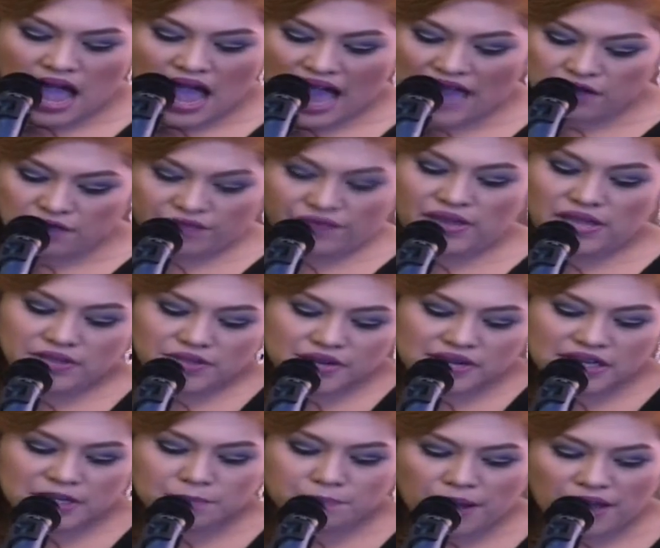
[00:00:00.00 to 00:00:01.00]
I feel the
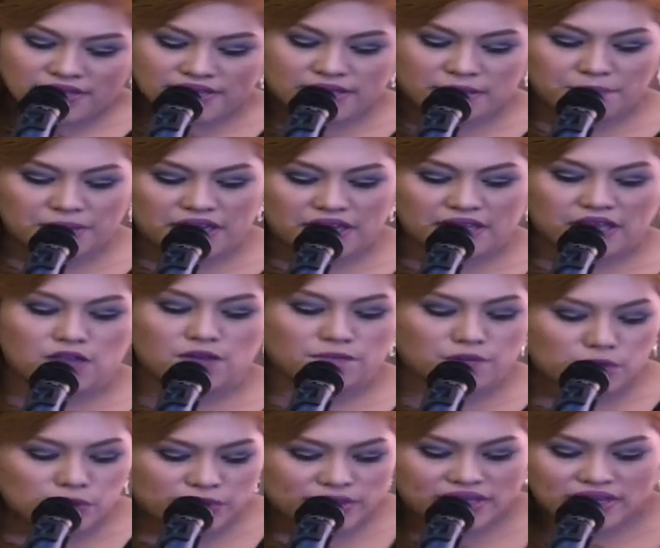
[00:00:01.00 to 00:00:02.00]
responsibility of
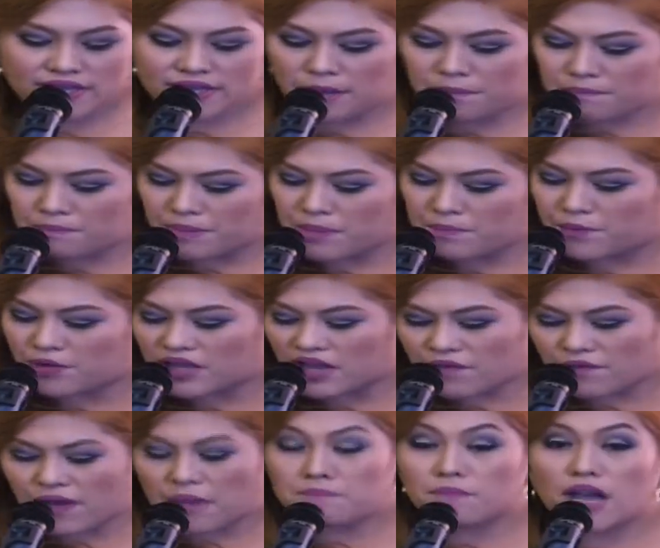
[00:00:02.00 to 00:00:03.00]
losing some people
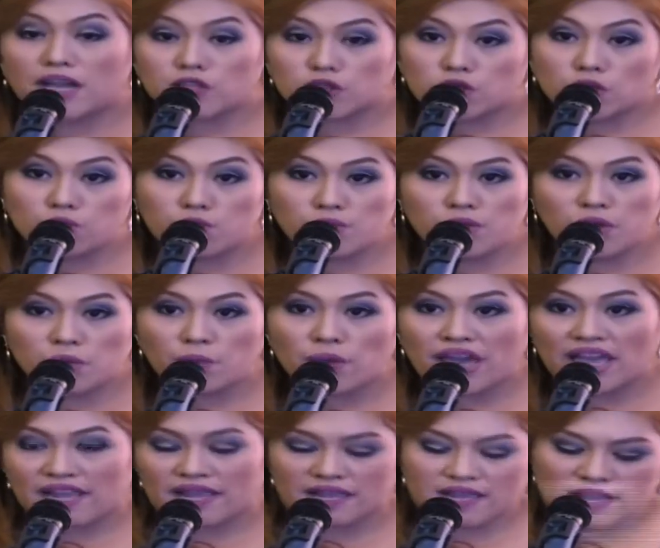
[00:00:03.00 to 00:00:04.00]
if I'm not doing
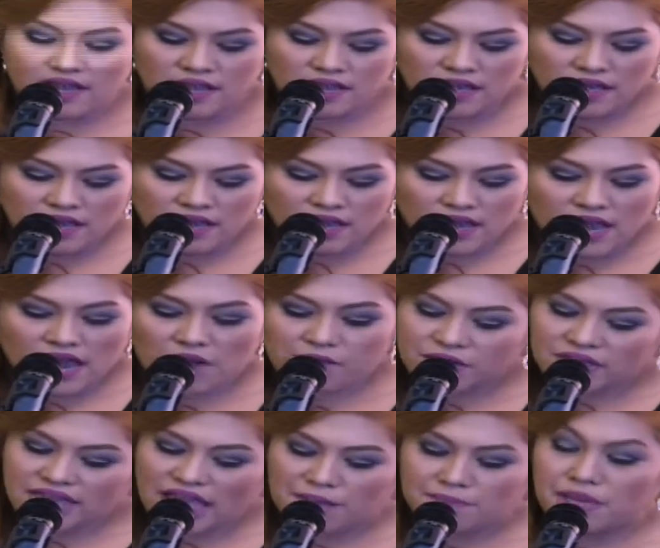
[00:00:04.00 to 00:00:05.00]
well every
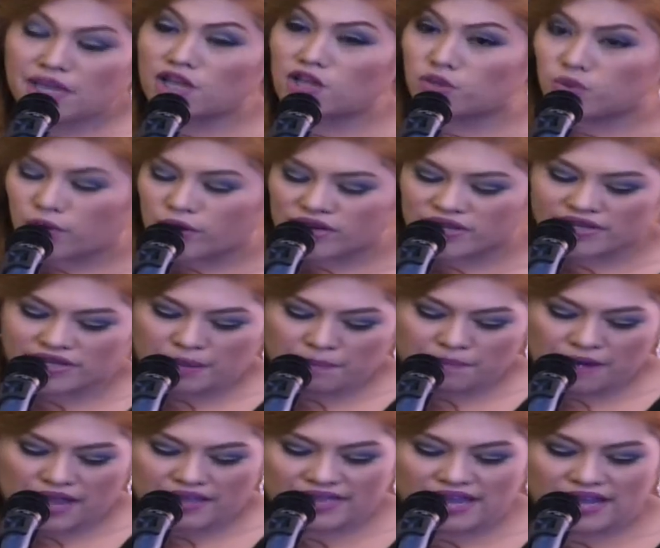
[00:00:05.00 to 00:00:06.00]
time I endorse the
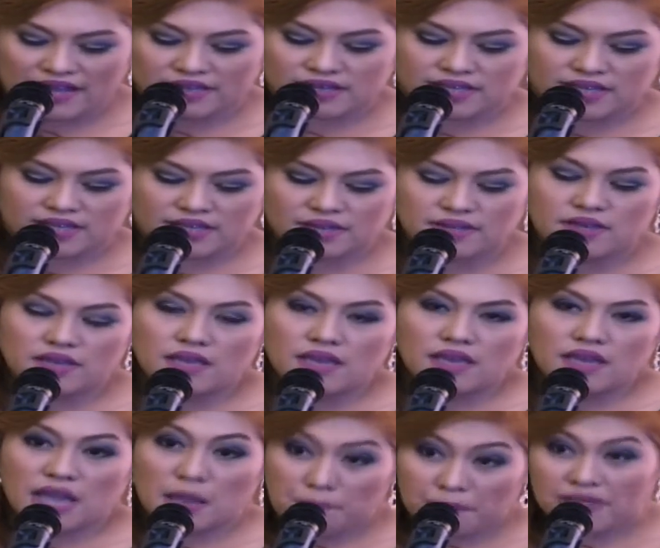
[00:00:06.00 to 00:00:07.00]
products.
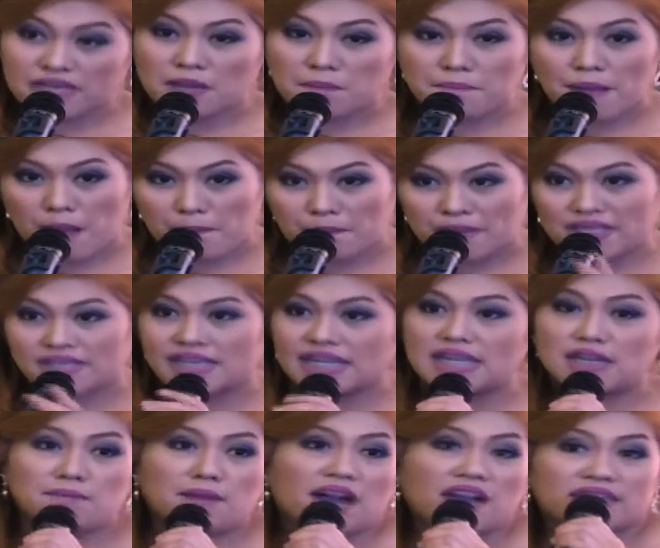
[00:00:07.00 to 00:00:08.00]
Kapag
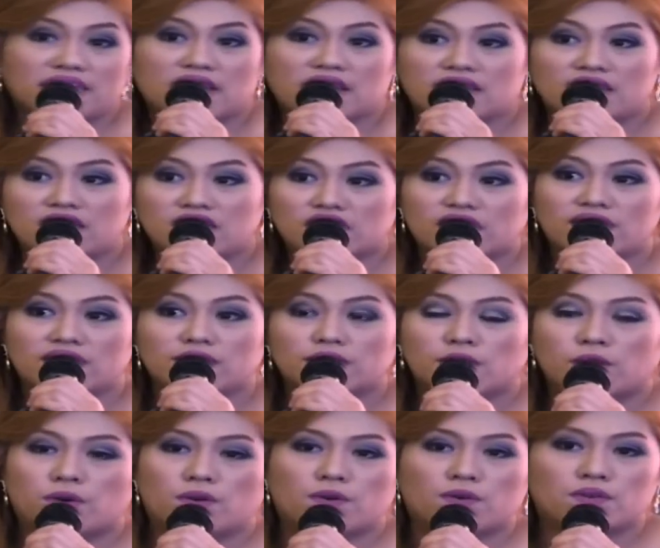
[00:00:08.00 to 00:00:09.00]
napapansin ng mga technicians
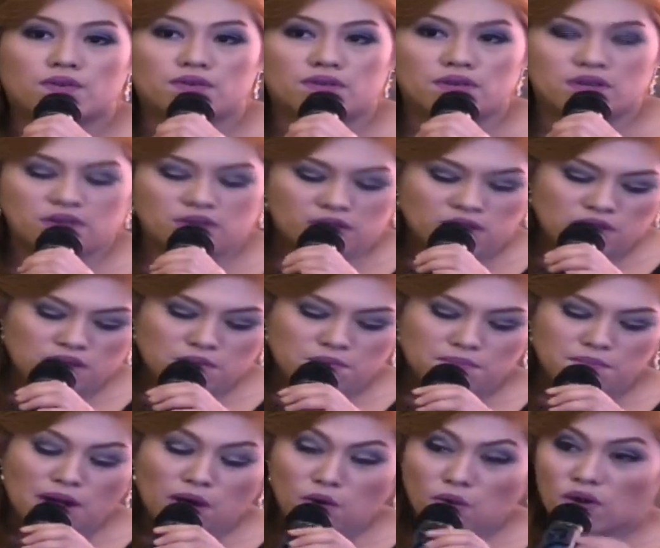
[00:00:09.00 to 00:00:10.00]
ko,
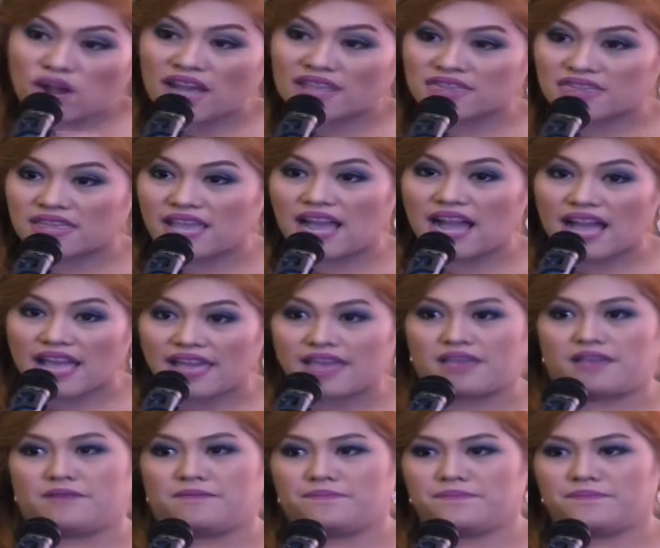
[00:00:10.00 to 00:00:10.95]
mangugat di ay.